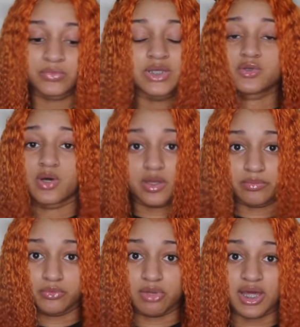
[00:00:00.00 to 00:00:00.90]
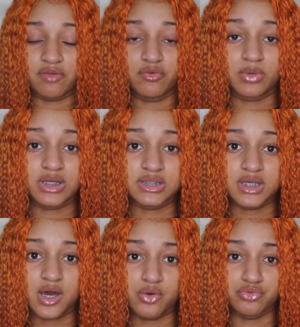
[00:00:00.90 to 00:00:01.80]
is gonna help you. Like if you want to
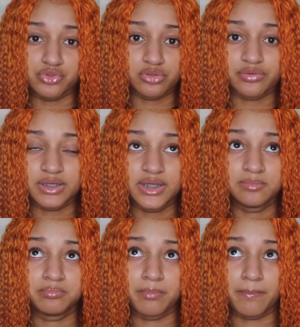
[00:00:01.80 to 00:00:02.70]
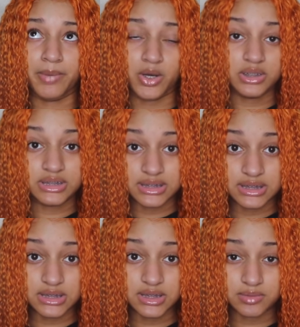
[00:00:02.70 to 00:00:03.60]
sell jewelry,
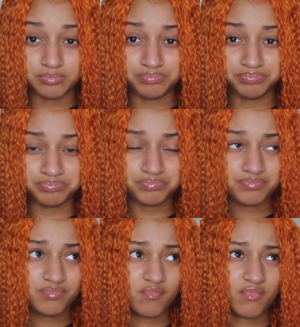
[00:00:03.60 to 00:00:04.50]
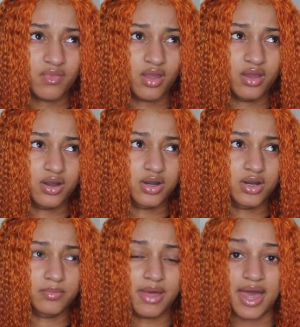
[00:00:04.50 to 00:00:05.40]
purses,
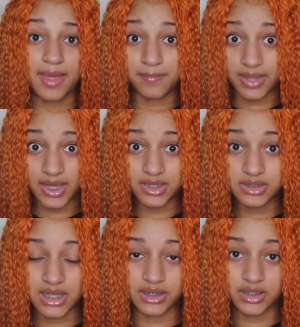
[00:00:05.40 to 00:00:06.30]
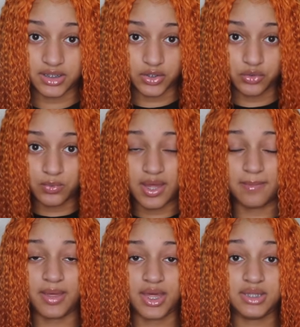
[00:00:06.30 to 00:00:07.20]
headbands, like the cute
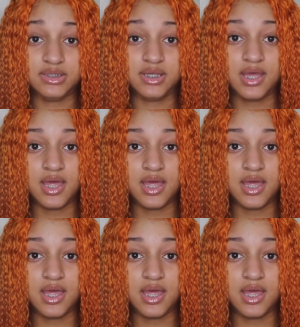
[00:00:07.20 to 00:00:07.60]
headbands,